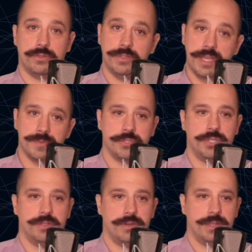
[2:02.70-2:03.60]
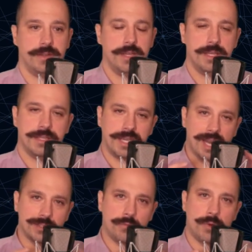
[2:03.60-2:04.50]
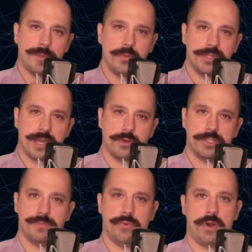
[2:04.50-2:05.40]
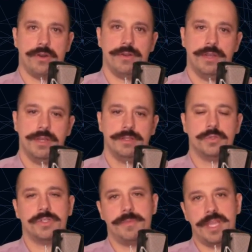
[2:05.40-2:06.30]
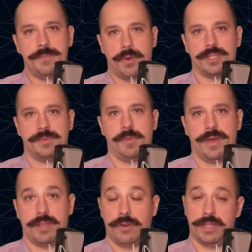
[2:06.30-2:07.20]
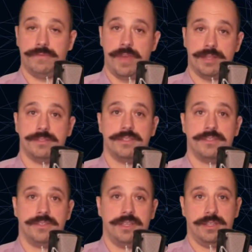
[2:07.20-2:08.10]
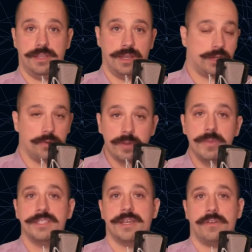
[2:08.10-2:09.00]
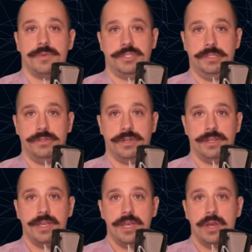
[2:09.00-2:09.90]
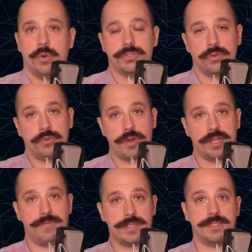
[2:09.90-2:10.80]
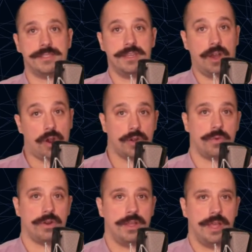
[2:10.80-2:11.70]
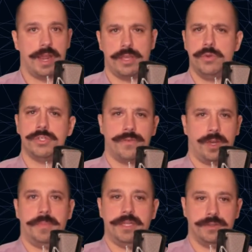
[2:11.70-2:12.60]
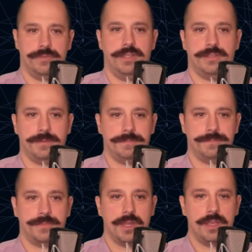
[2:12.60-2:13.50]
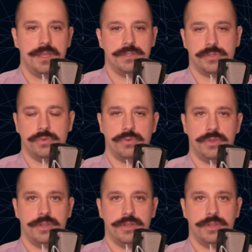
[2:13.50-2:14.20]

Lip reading: today's machine learning, the class of problem we tackle is broader. This was made possible by great advances in the algorithmic side of machine learning, also great advances in the hardware, and a huge availability of data. So